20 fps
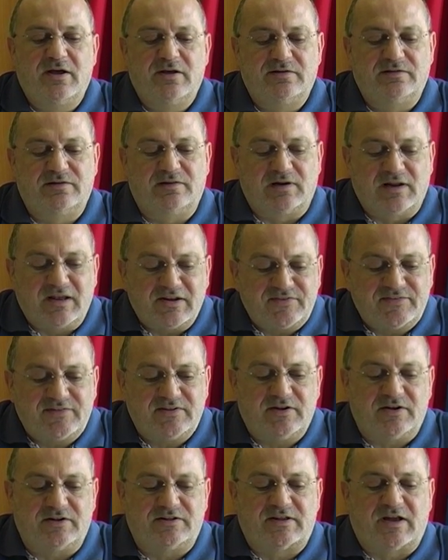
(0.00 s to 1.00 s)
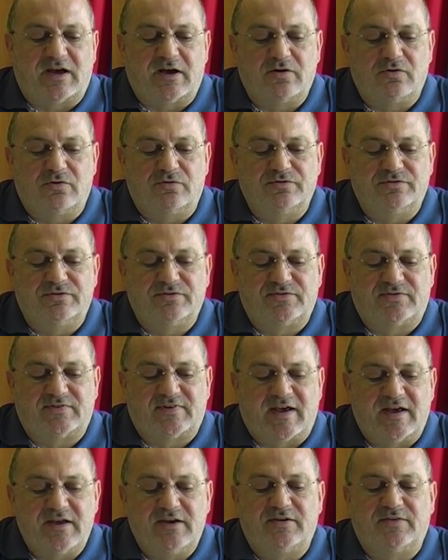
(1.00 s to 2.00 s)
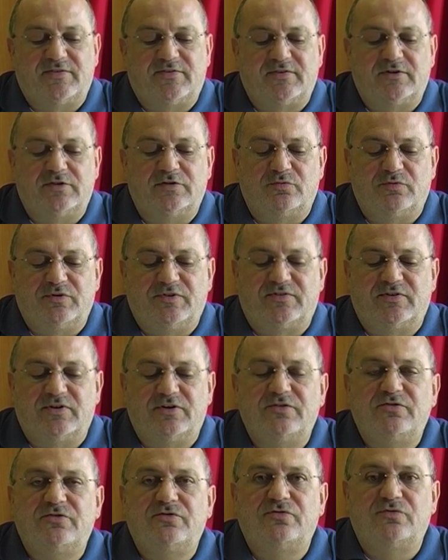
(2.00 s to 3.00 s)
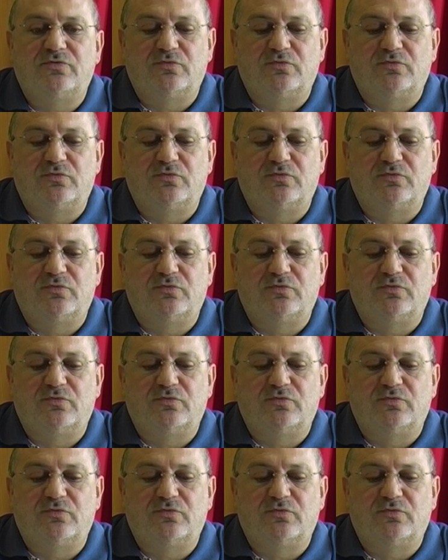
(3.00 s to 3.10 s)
The last attack on science and research